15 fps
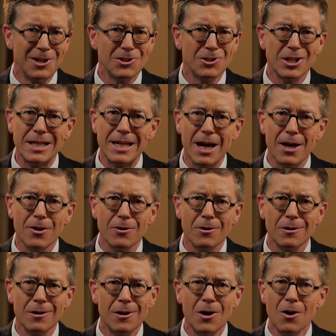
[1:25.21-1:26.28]

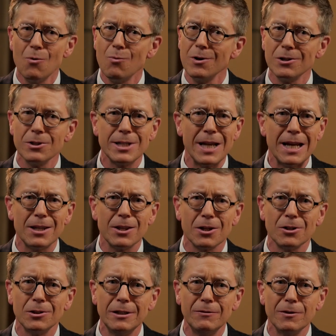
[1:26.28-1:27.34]
Together, we'll take the
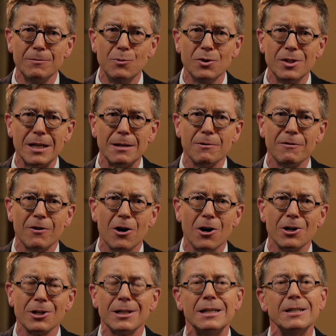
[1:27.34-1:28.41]
Cleveland Museum of
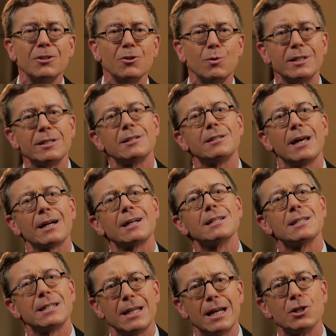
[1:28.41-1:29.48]
Art into its second
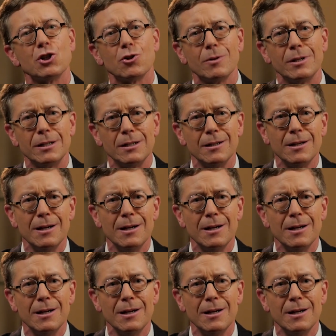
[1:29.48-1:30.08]
century,